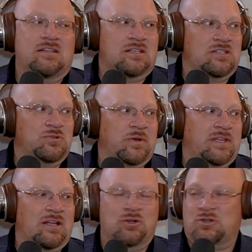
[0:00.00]
This is what
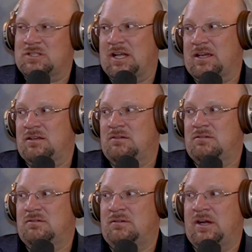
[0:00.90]
that looks like,
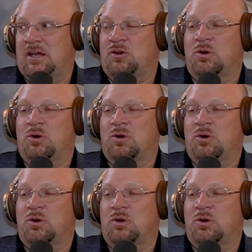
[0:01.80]
right?